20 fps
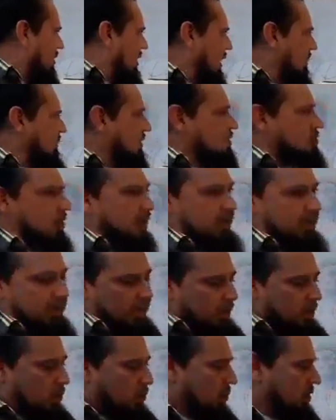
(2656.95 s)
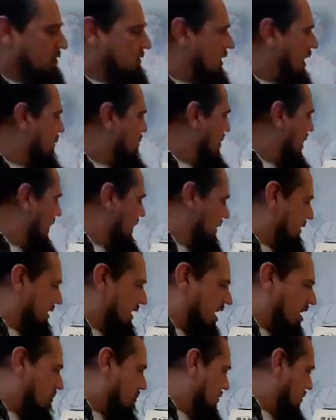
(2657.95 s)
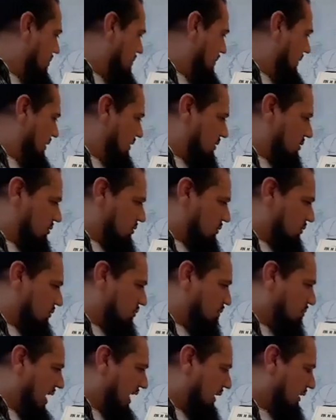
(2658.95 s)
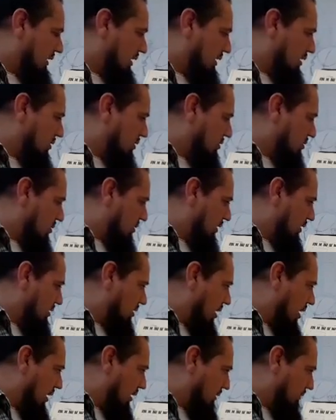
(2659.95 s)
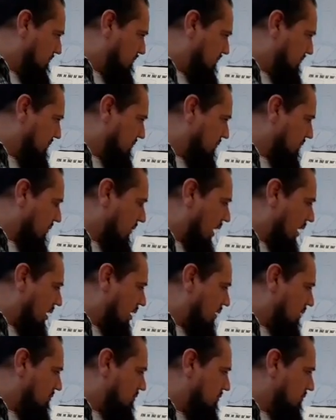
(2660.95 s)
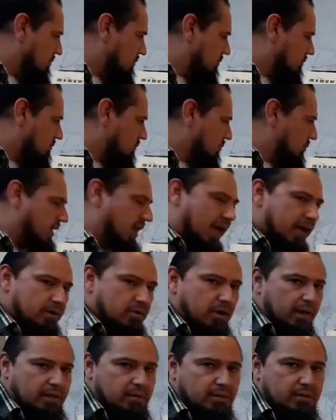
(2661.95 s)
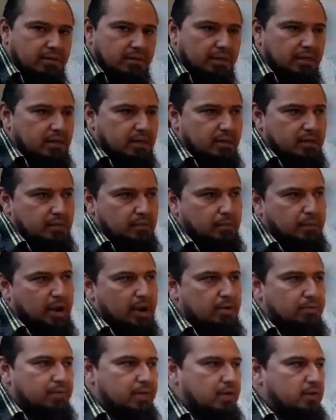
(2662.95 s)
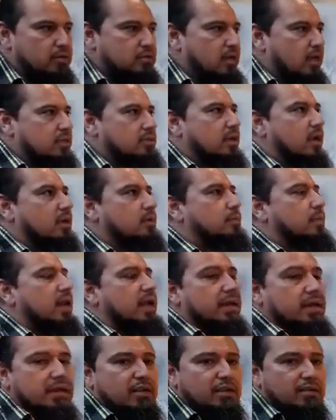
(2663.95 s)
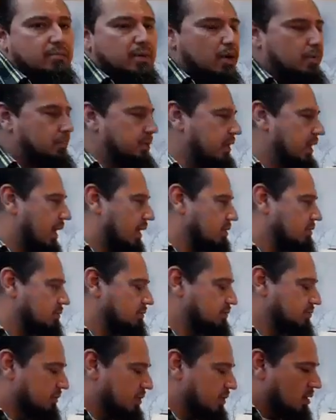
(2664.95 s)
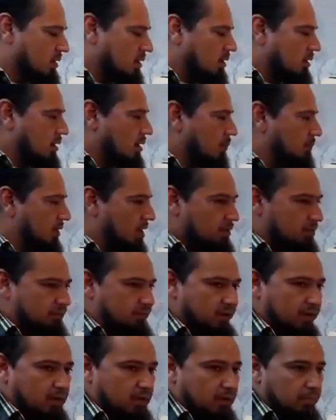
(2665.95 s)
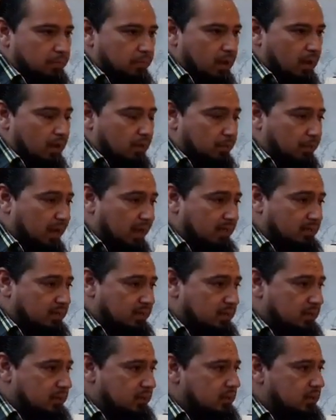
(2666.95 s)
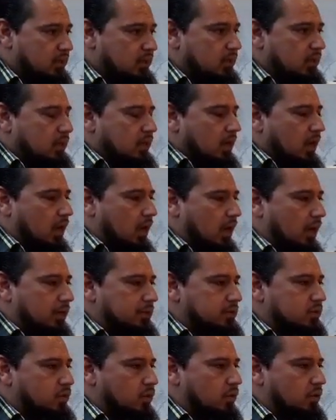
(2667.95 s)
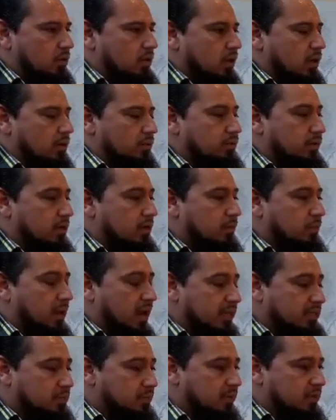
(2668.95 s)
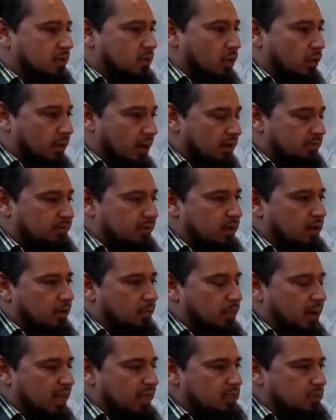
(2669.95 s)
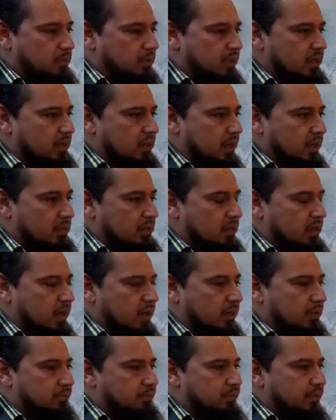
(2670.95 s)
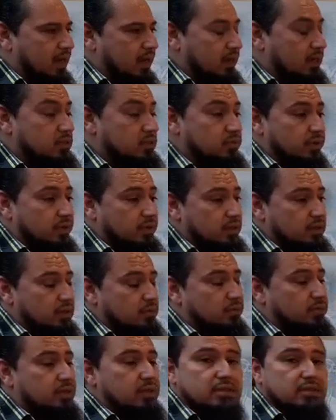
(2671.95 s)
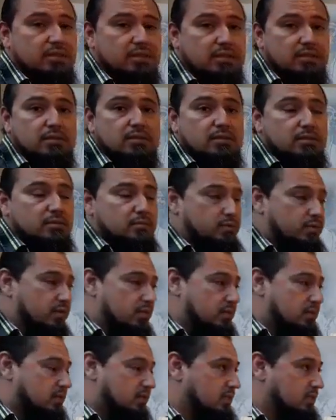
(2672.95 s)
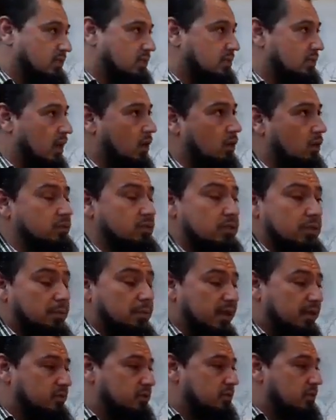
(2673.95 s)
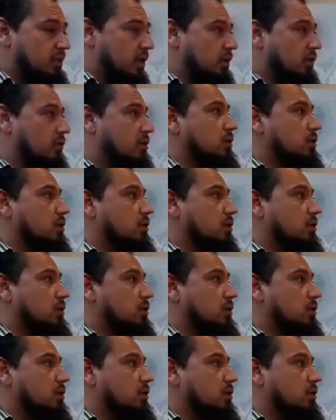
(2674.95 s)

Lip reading: Let me try to get it one time right, and then I'll move into back either to guitar. Piano, I think in the prior videos I talked plenty about piano, about finger placing. Finger placement, correct finger placement, and at least for the C scale, C major scale.